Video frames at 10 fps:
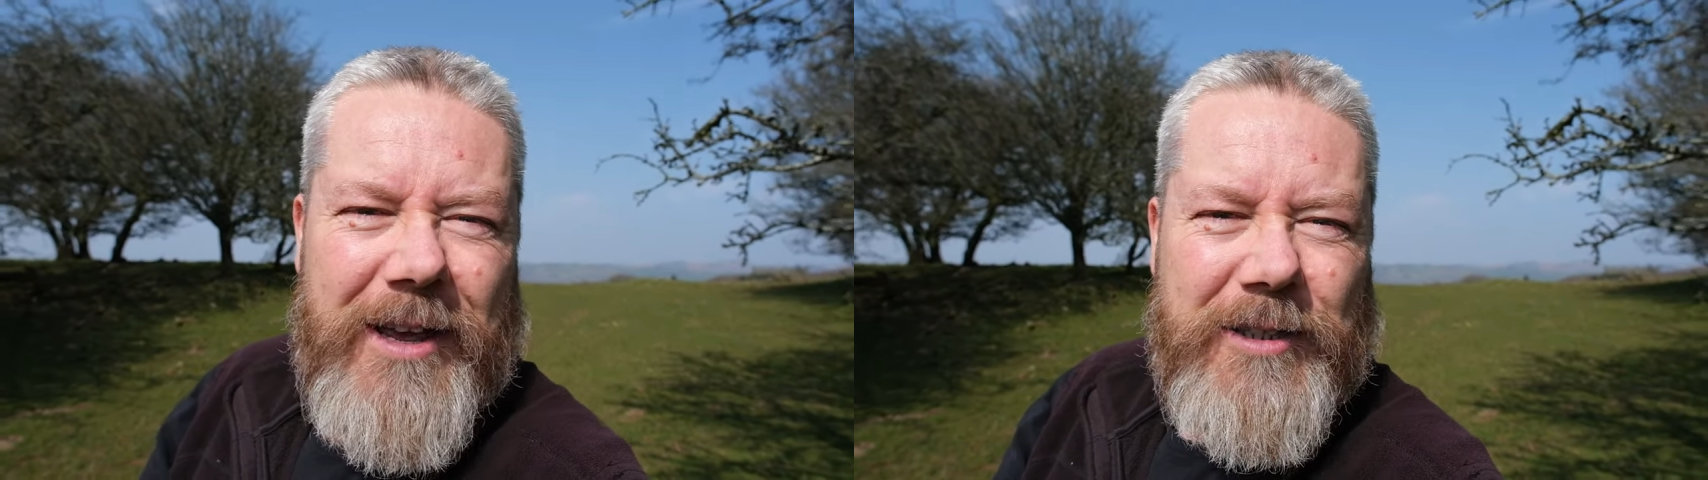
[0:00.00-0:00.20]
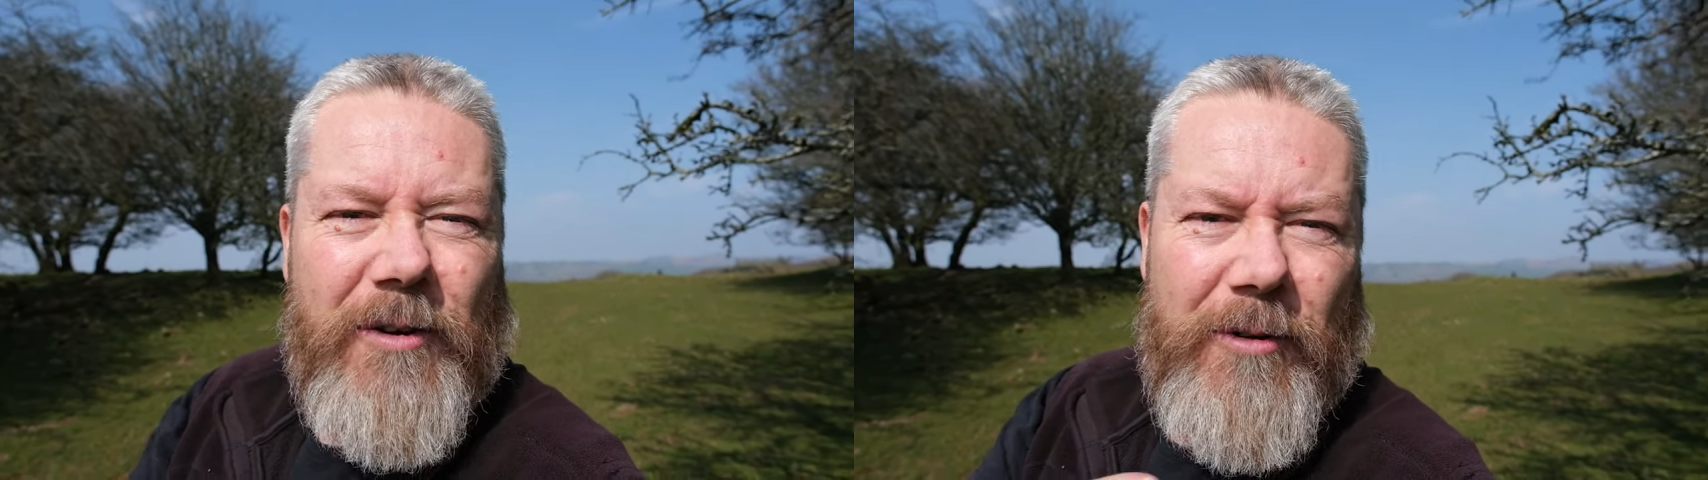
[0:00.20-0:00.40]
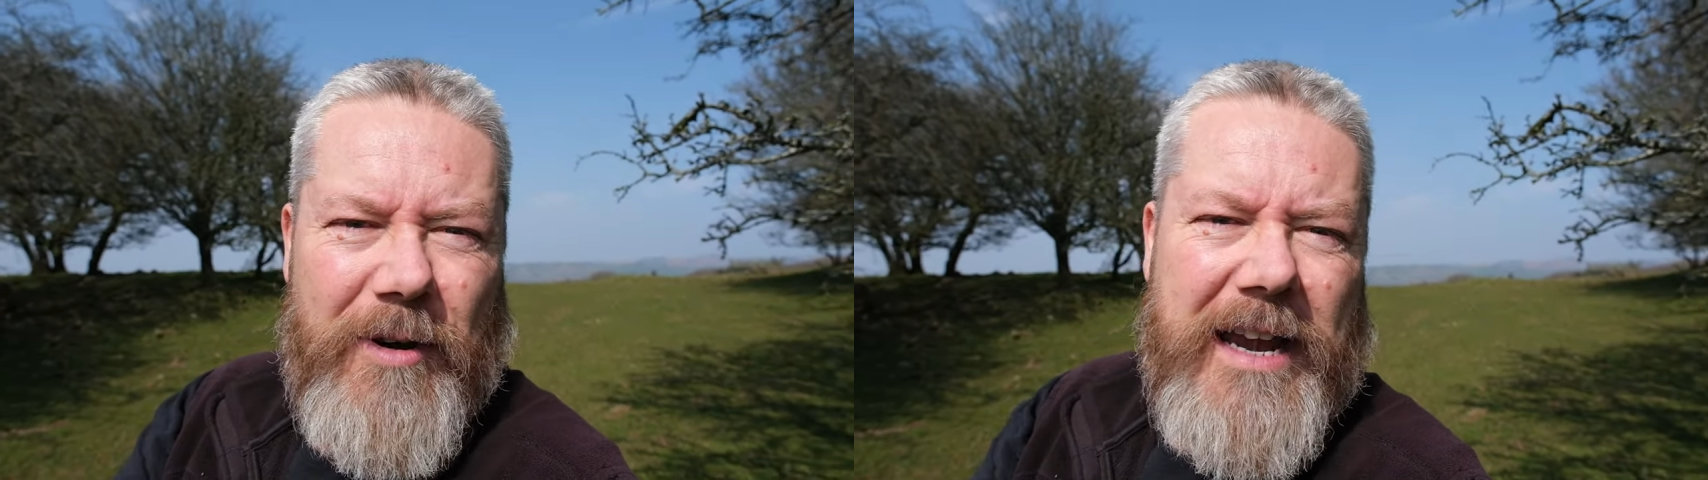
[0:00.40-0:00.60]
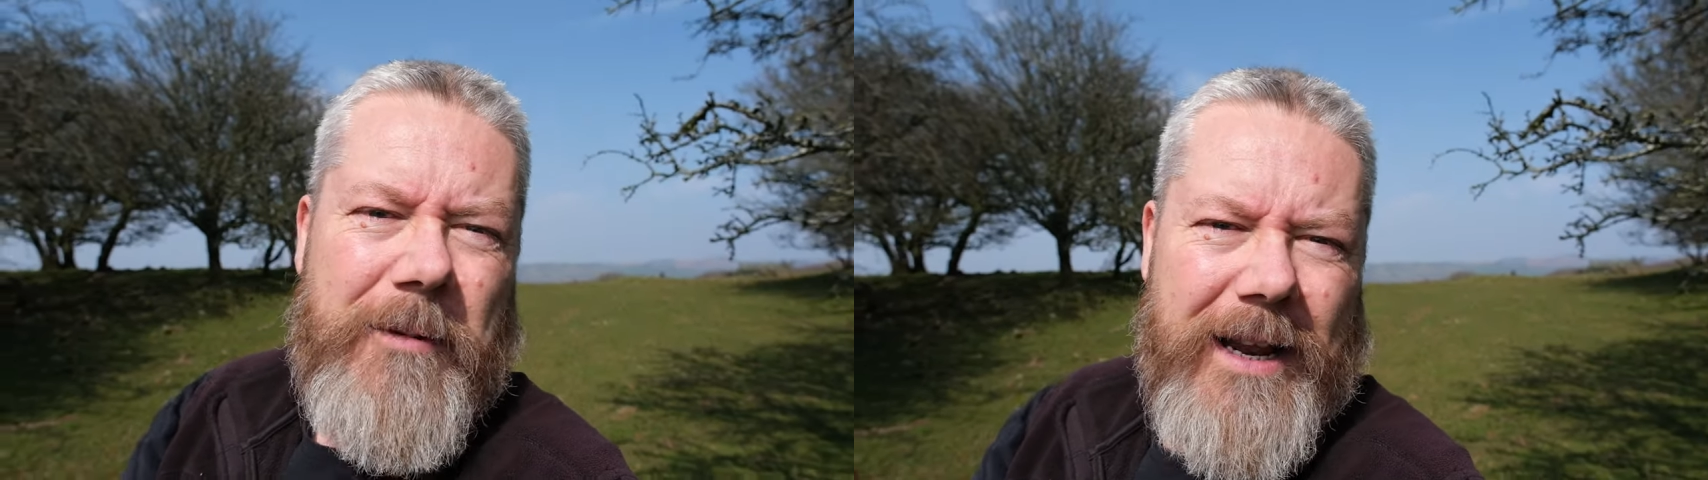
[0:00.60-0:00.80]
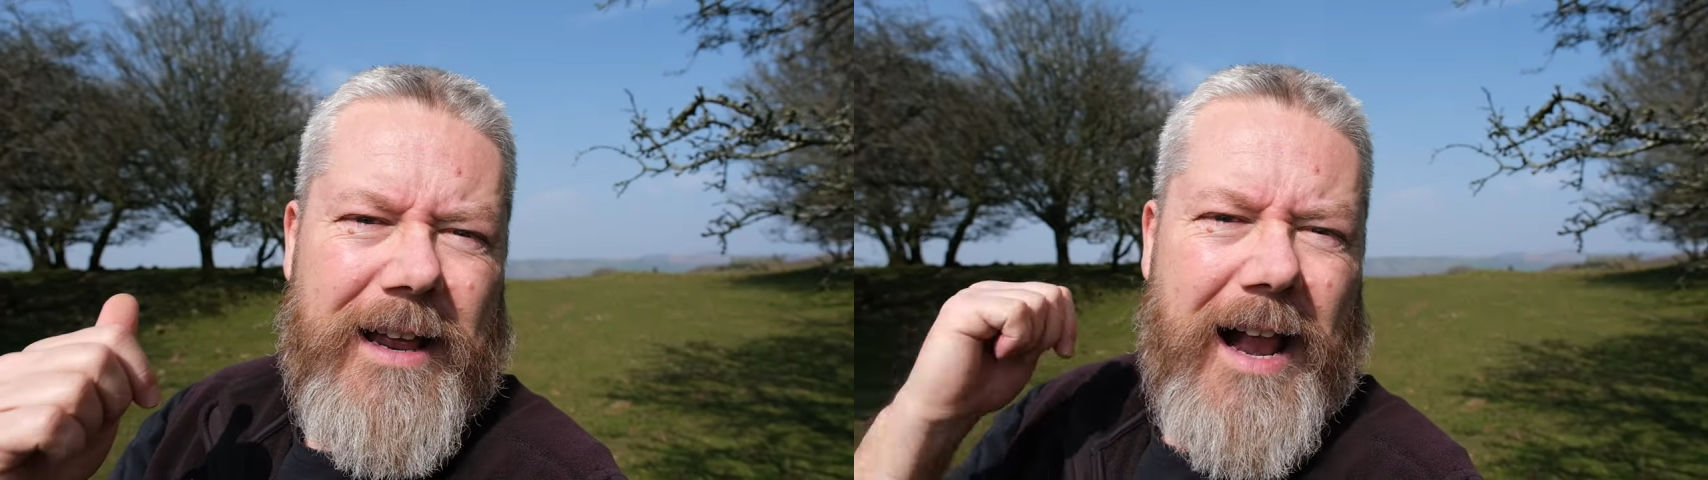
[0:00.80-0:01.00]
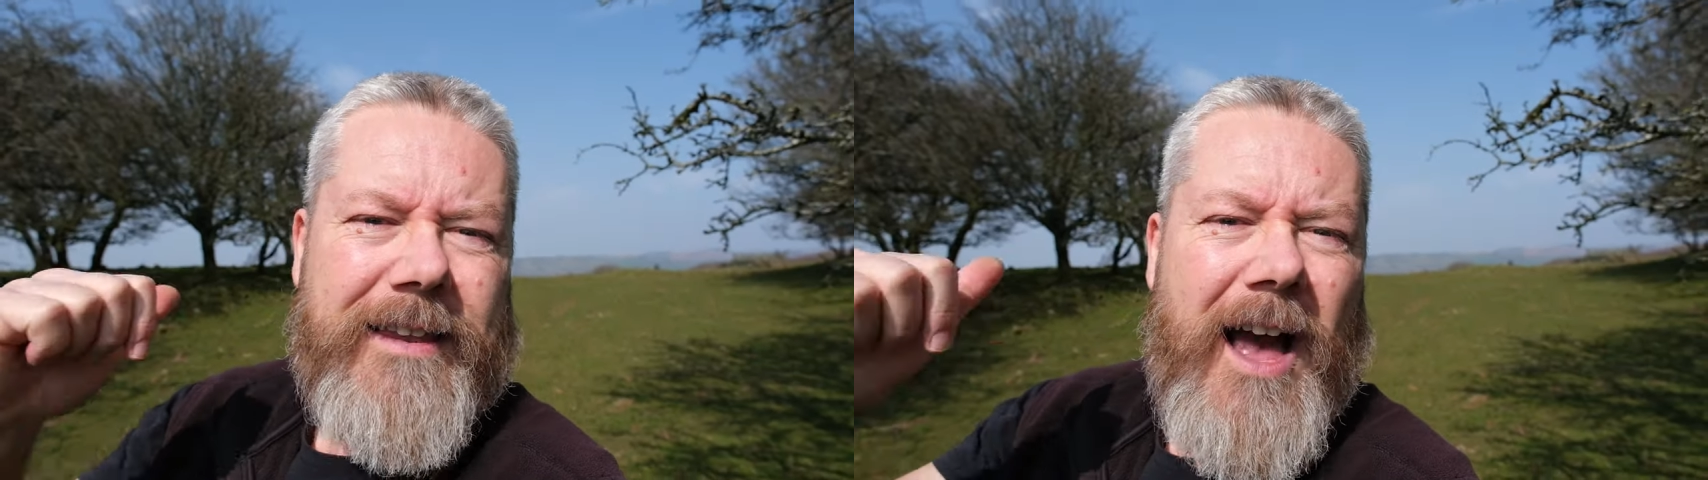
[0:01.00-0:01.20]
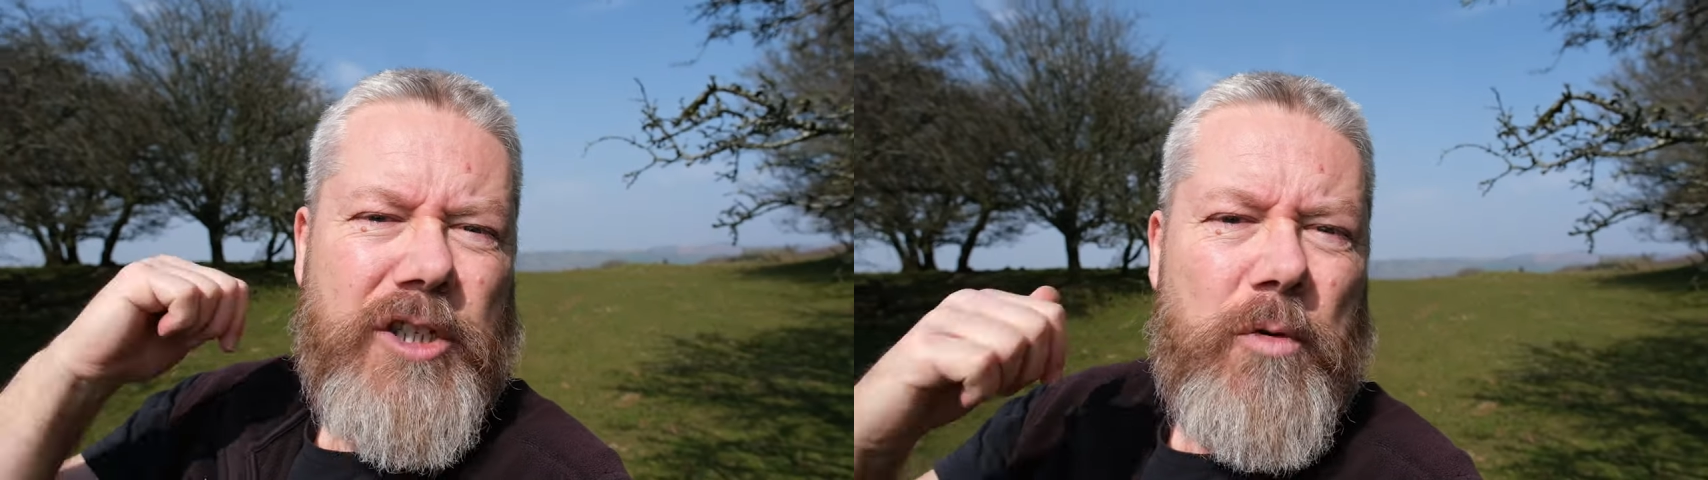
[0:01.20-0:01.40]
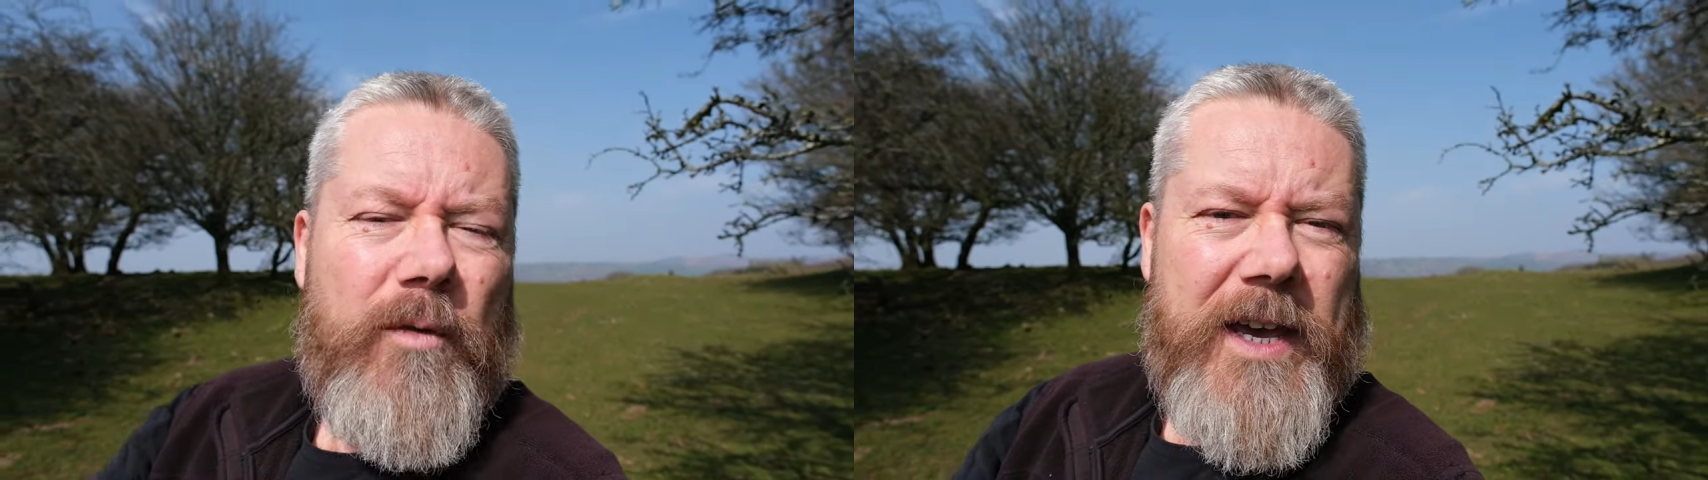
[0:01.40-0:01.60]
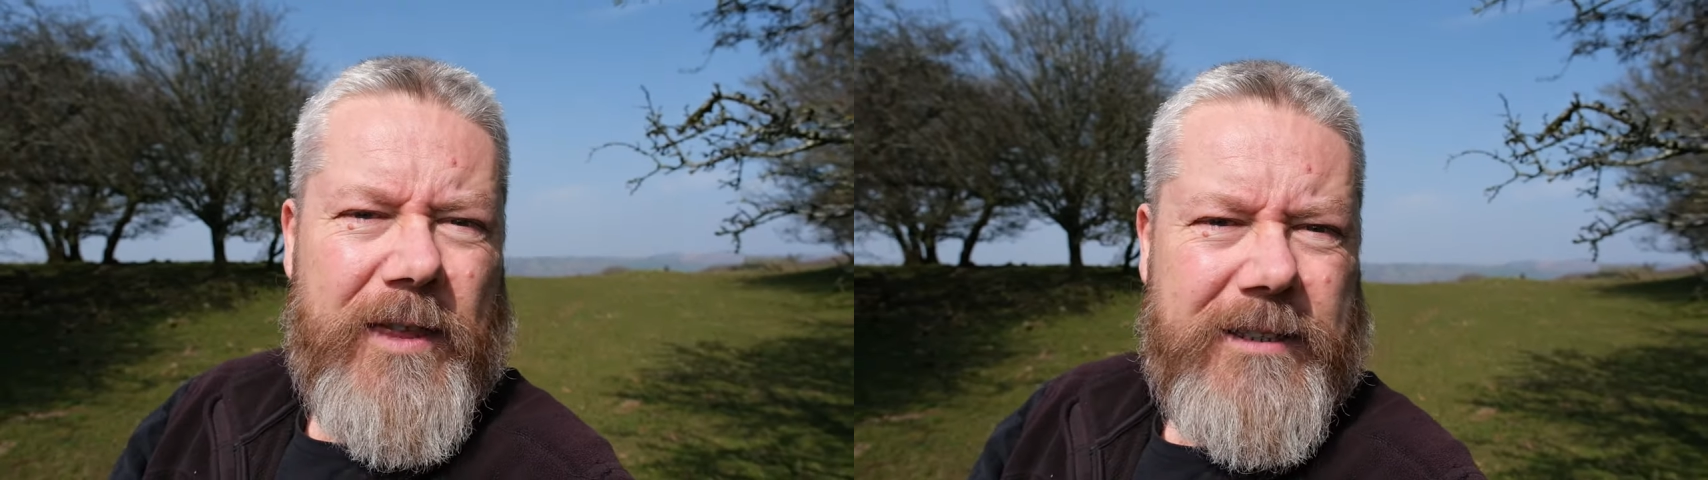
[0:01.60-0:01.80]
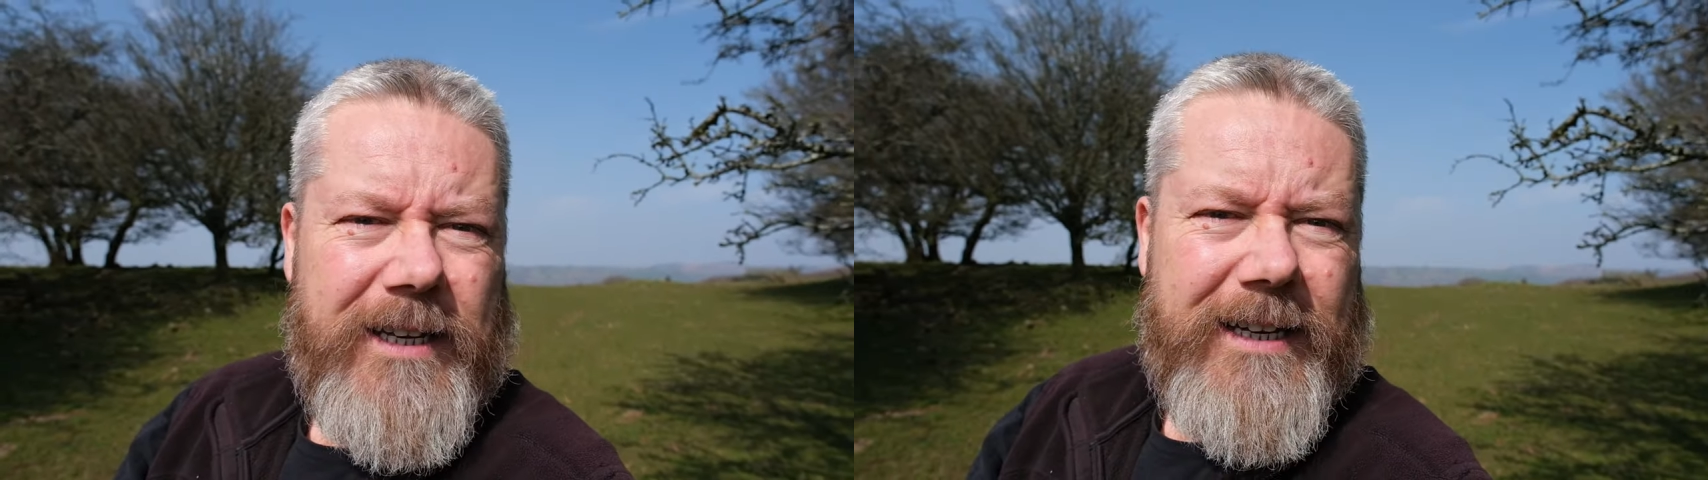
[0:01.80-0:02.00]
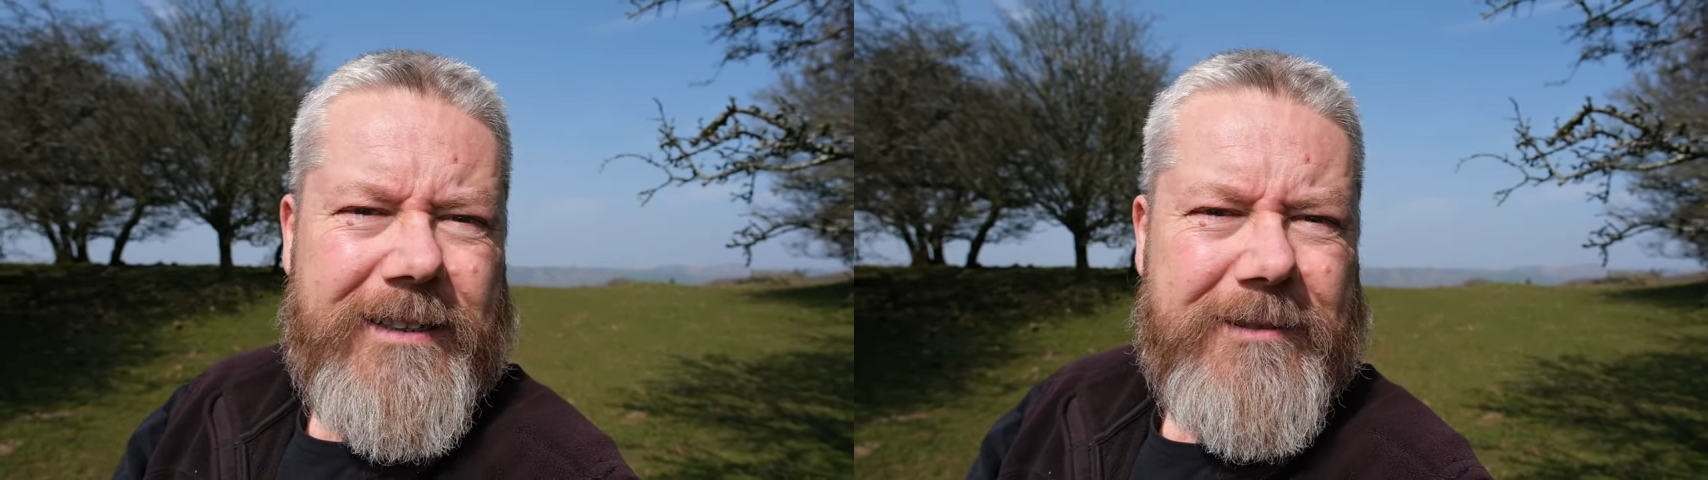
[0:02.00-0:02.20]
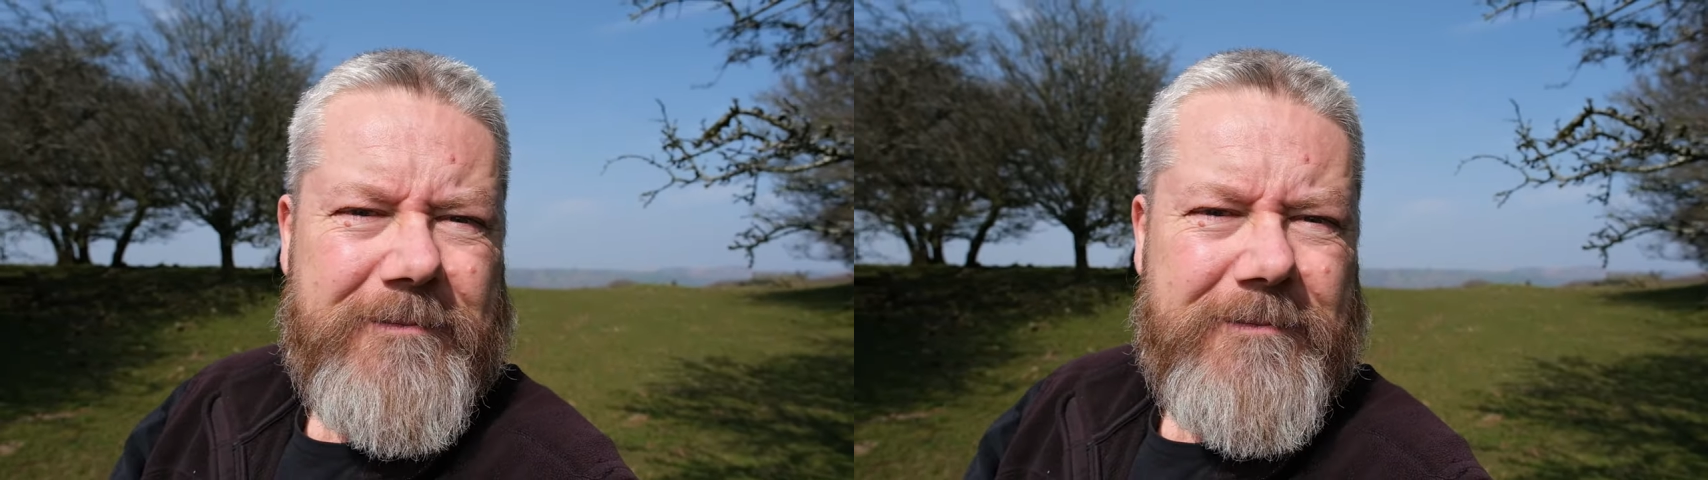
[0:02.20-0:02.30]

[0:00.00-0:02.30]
So anyway, I'll catch you over the other side.